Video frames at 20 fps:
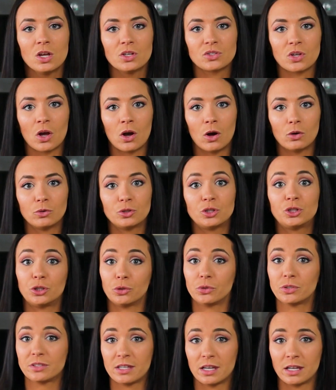So
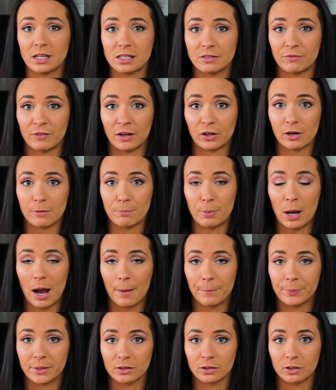juicing is very
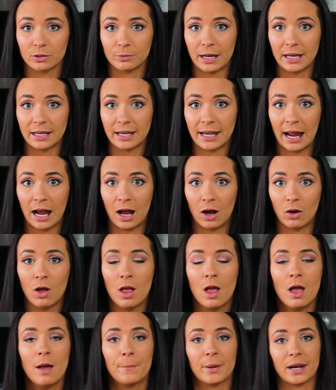popular right
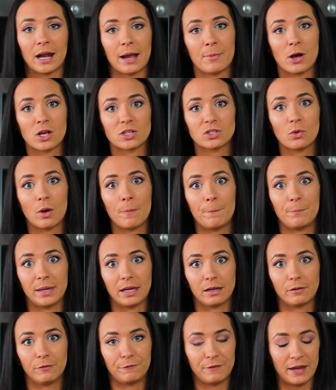now, but I'm also a
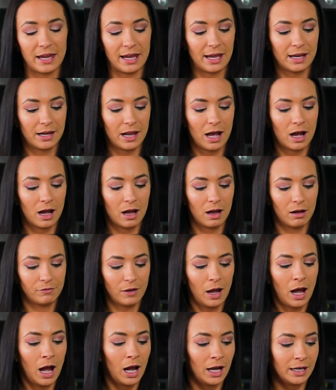big fan of
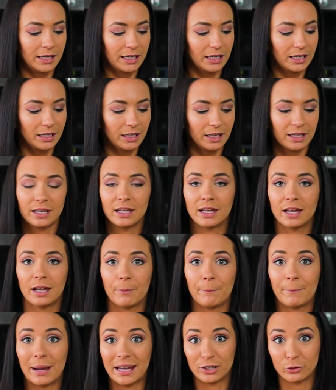honey
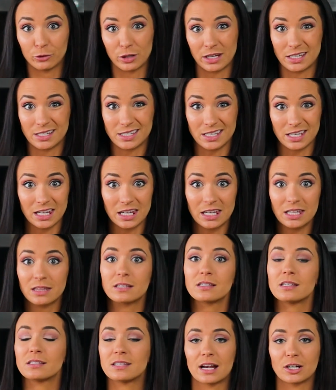in my green tea.
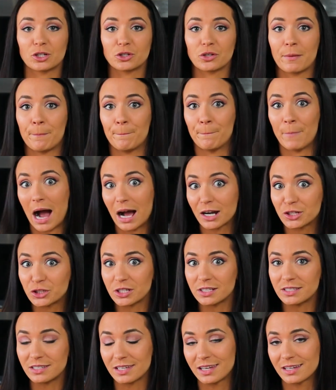This is actually
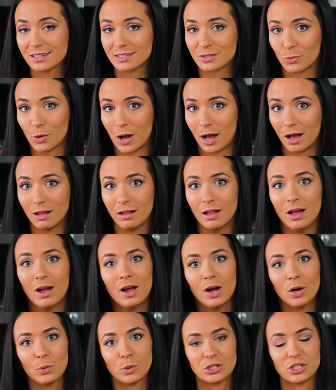matcha tea as well,
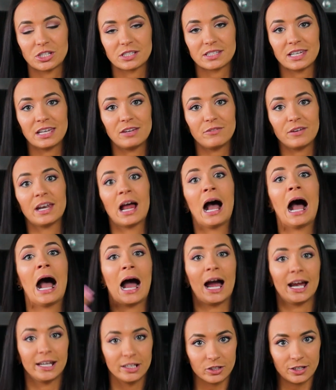which is even
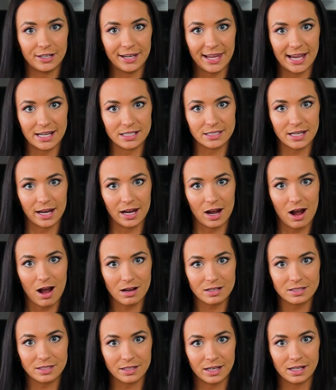higher in
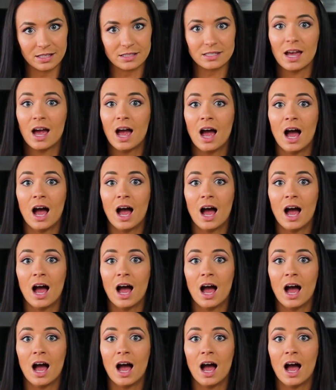antioxidants.